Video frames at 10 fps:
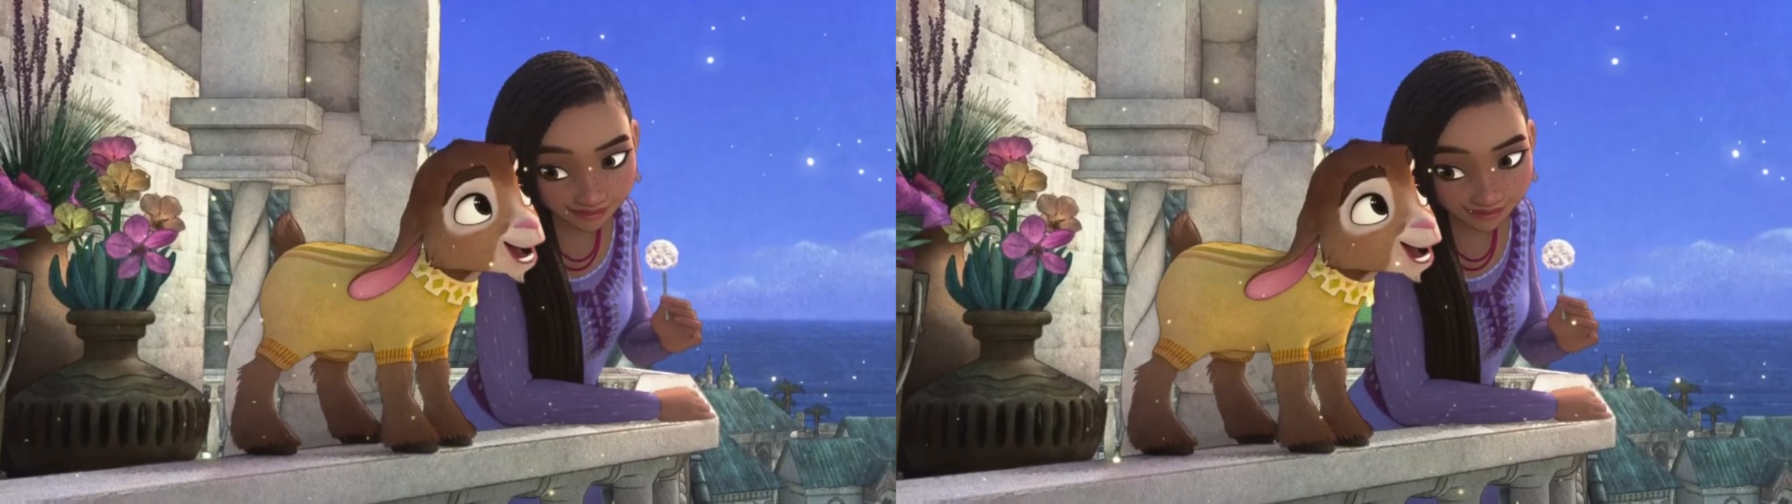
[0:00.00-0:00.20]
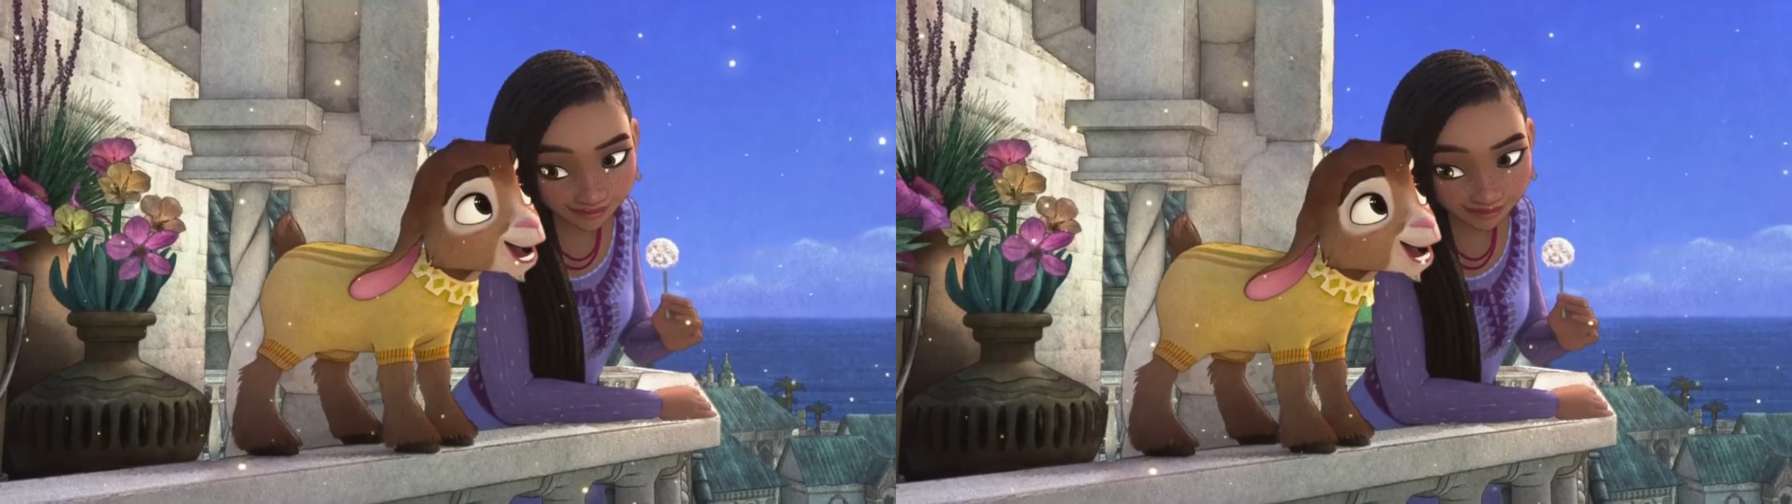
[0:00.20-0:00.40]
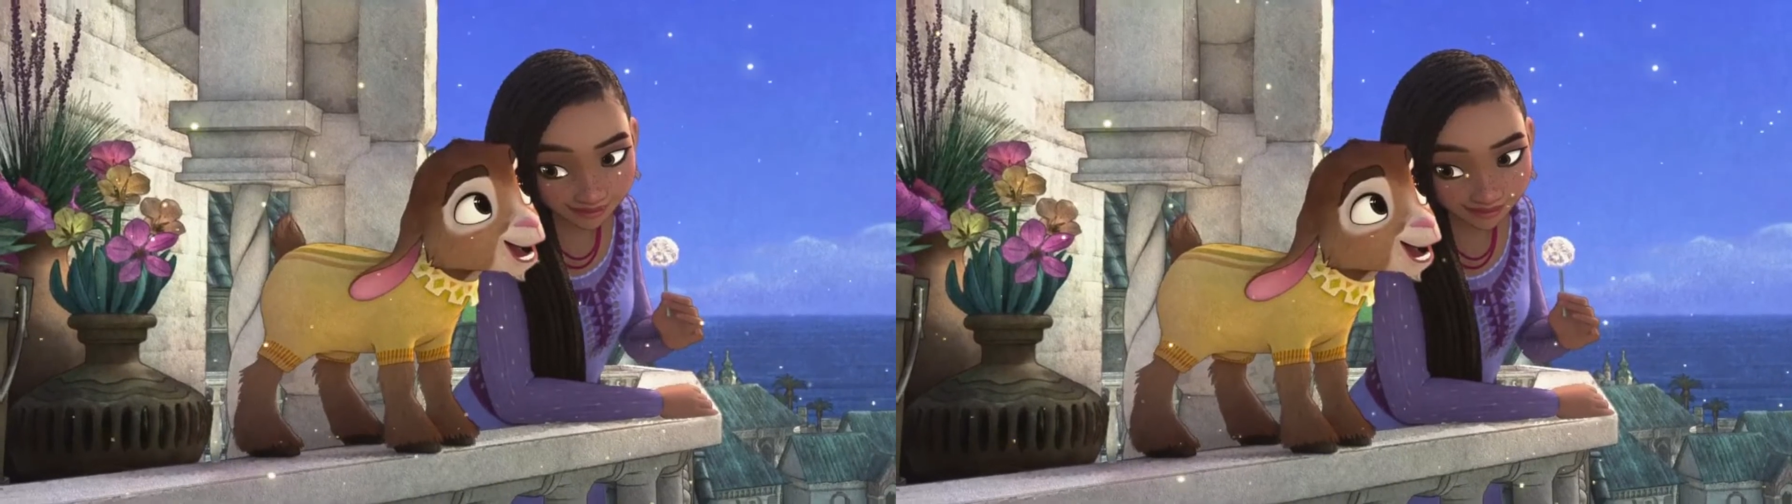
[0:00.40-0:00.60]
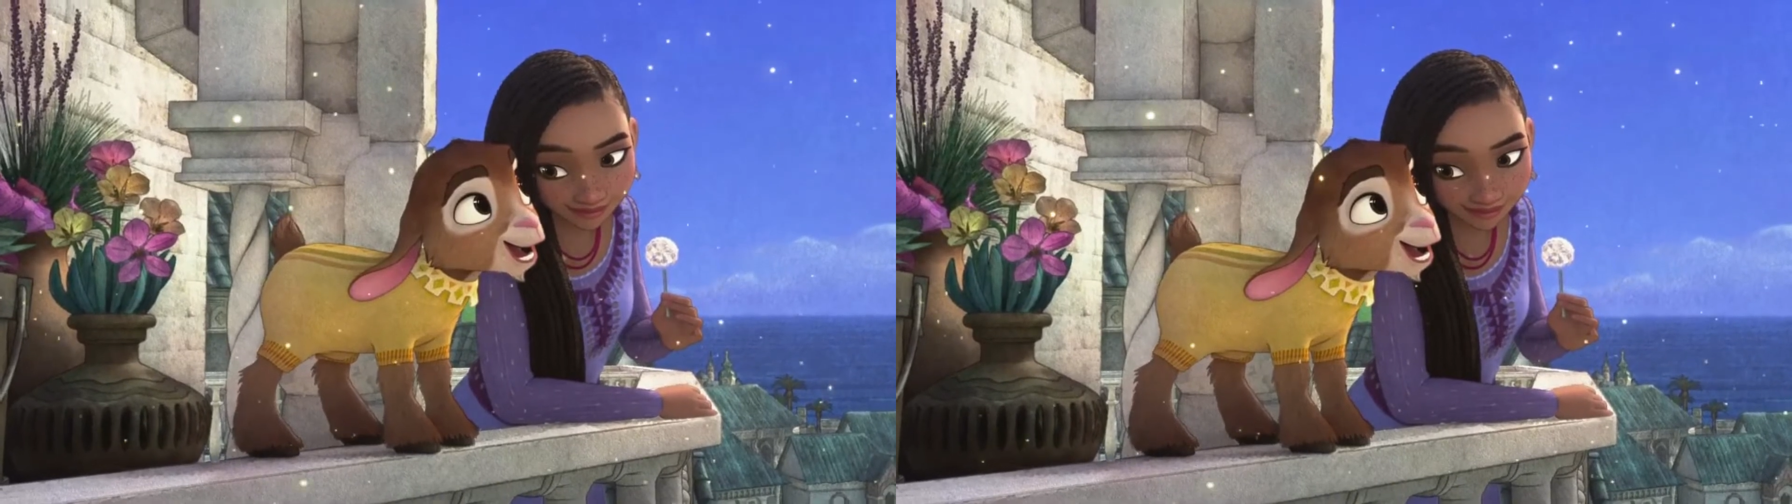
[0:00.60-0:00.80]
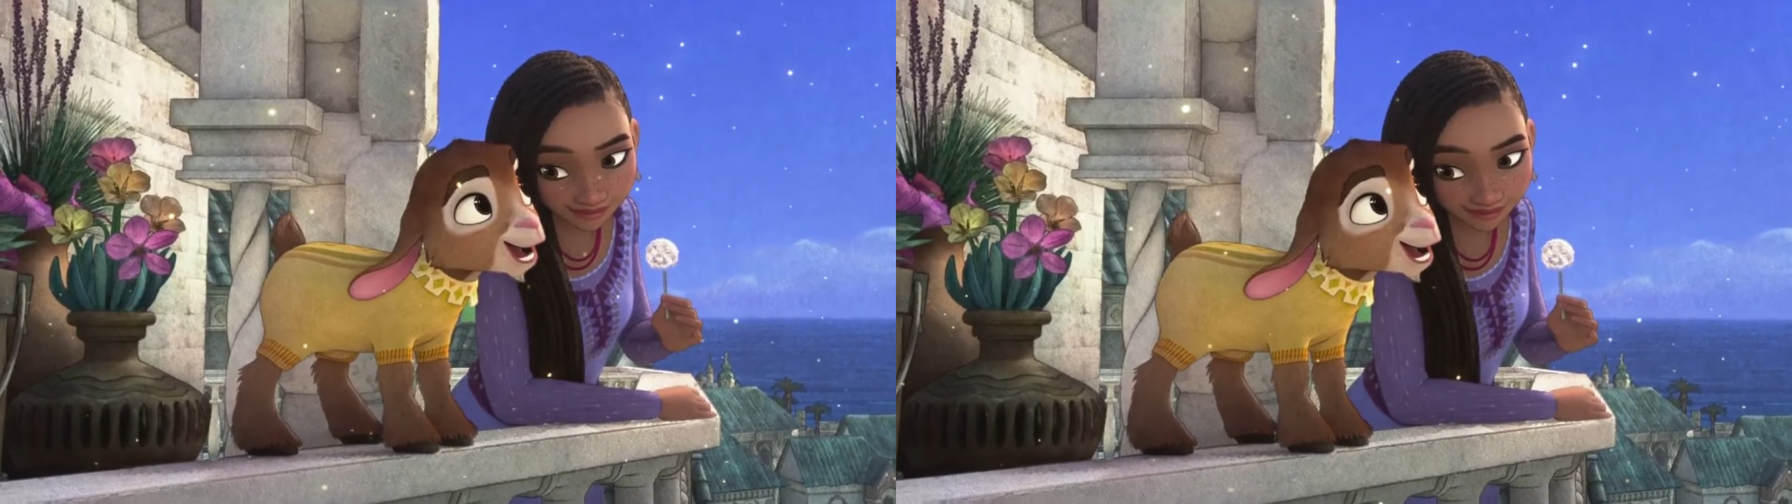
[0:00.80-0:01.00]
Teams
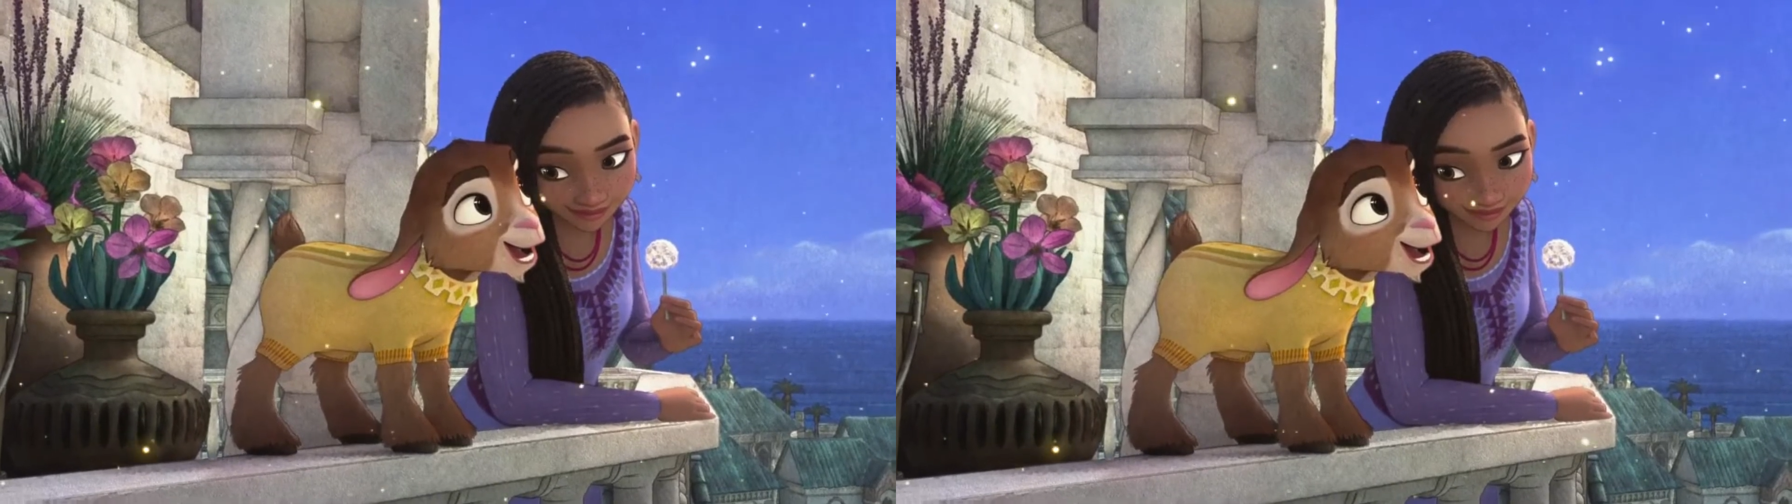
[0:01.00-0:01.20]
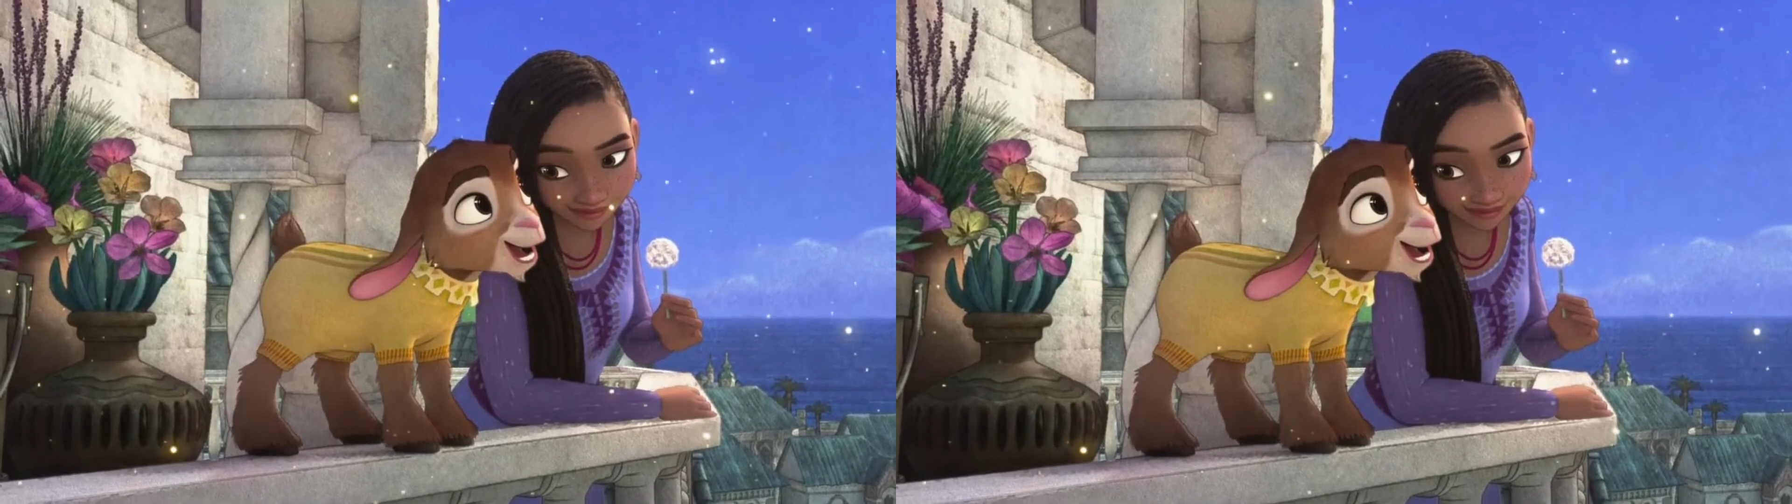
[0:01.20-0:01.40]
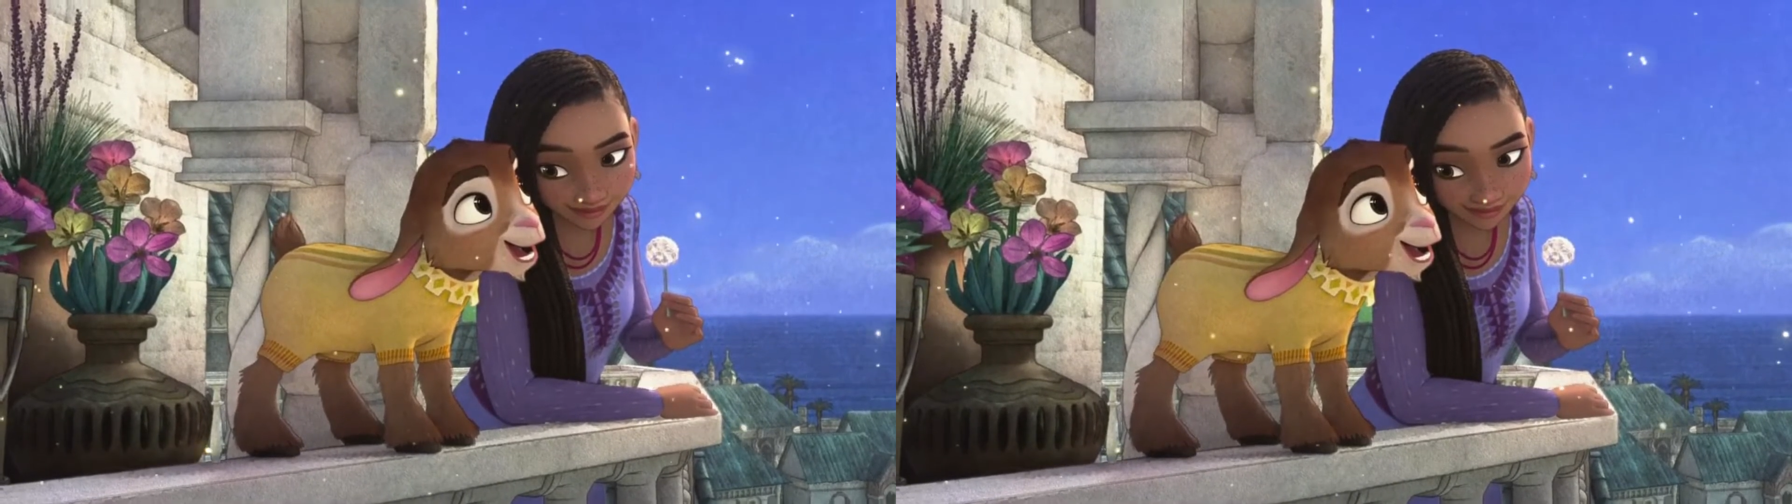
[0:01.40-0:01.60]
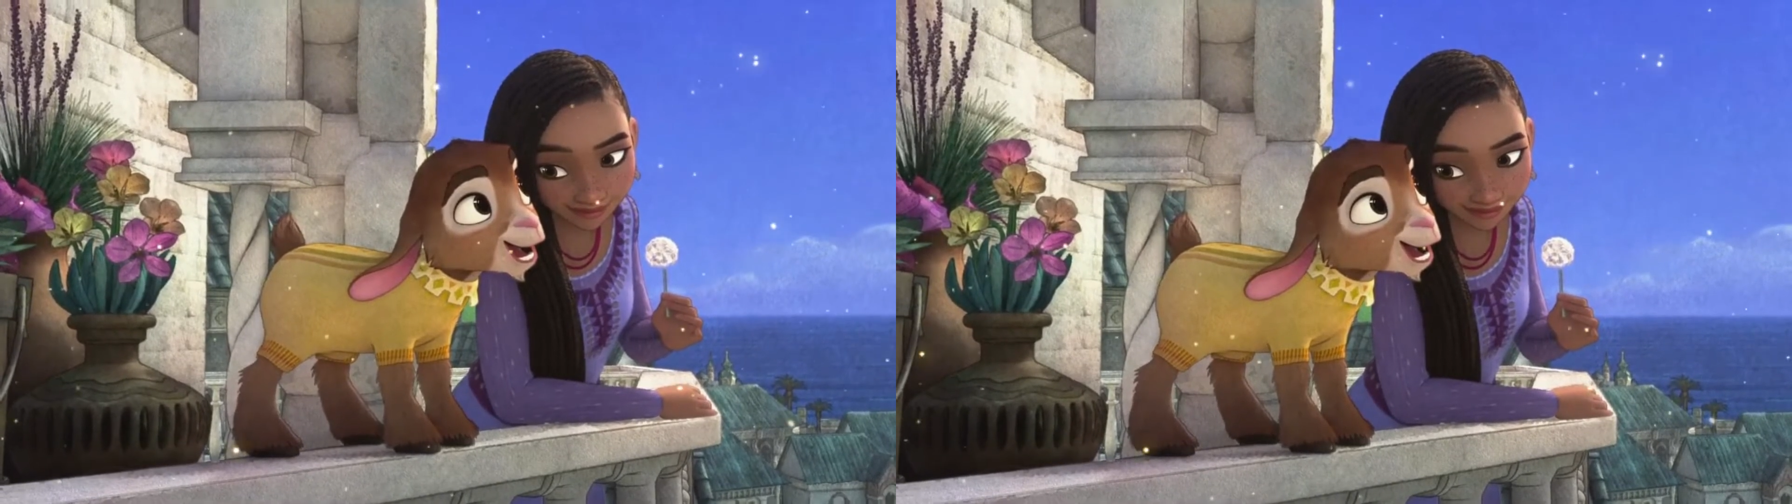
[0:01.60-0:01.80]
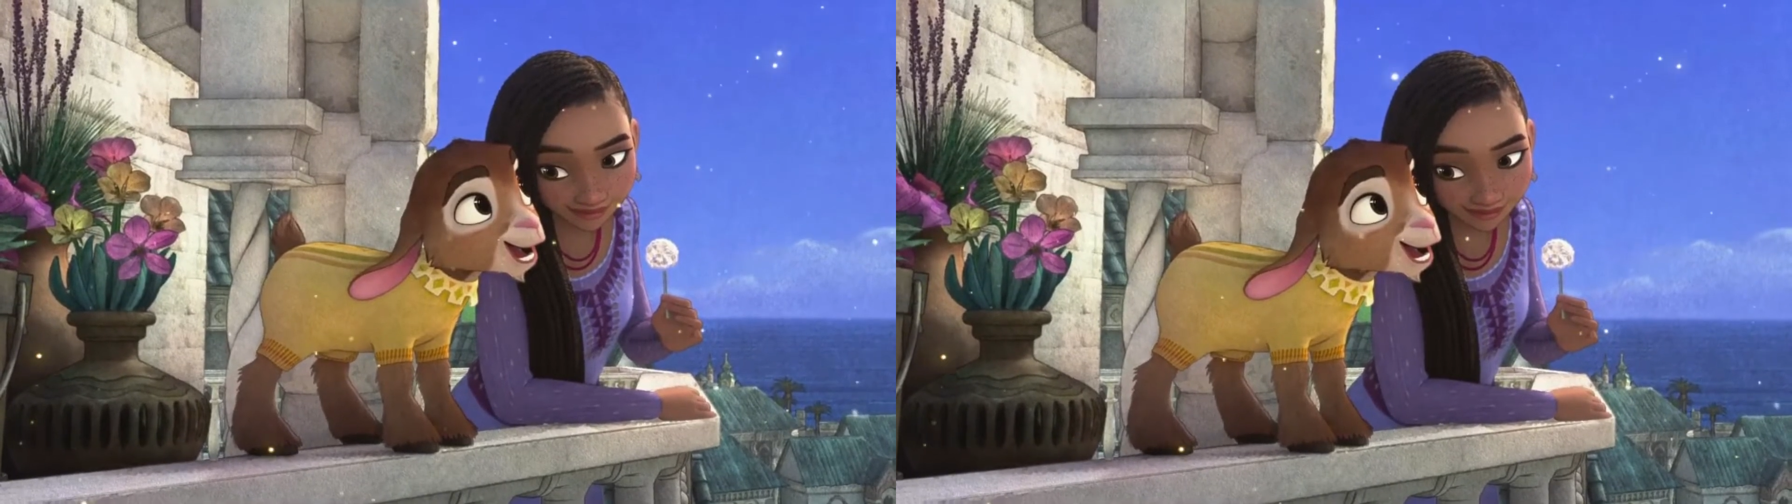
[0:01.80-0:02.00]
dedicated to visual
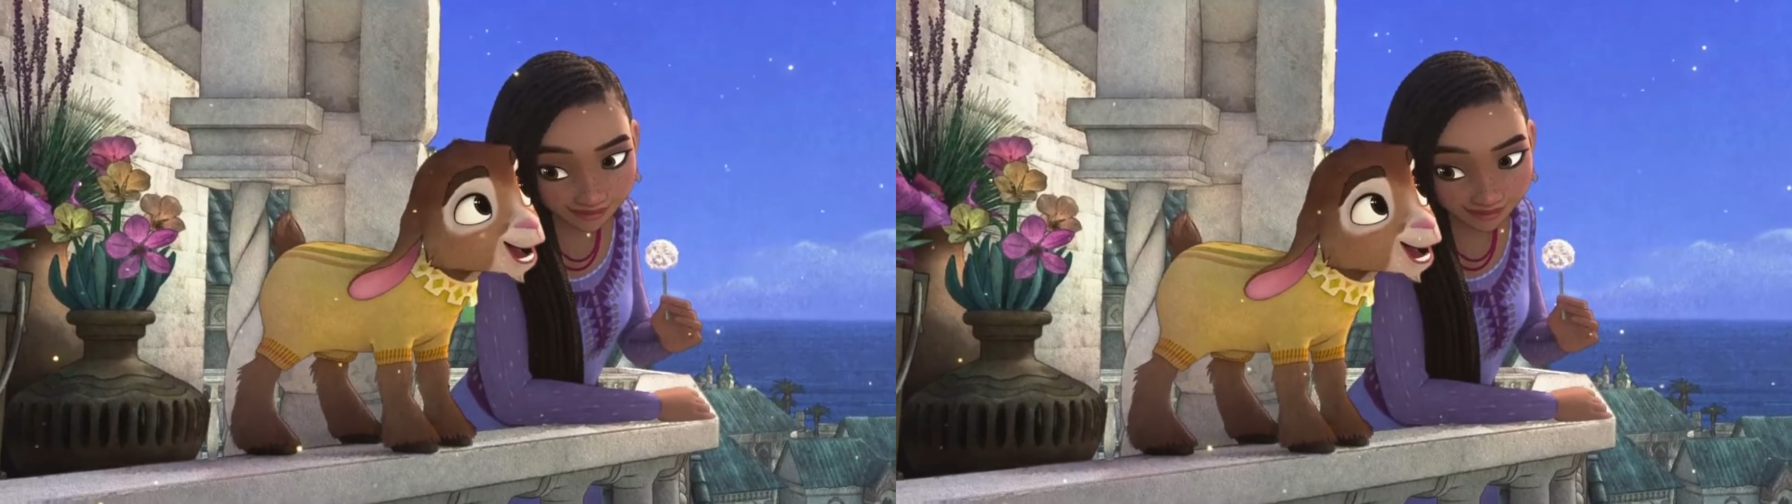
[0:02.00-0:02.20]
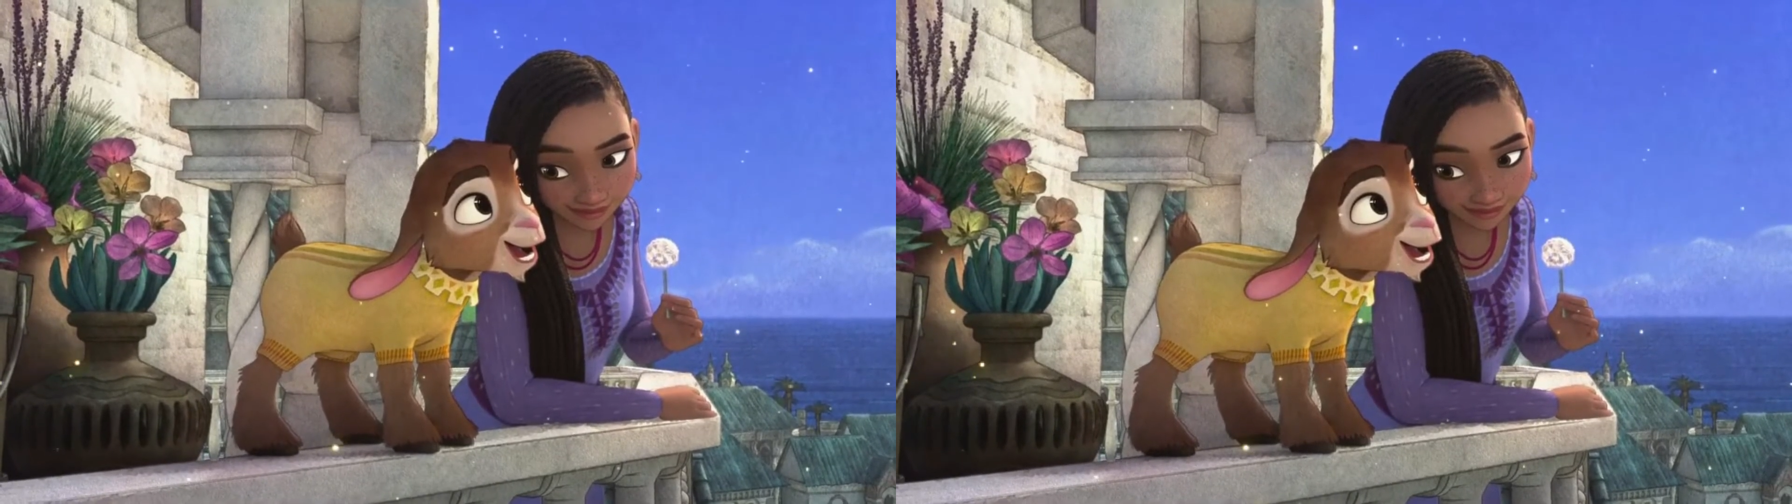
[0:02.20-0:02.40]
effects,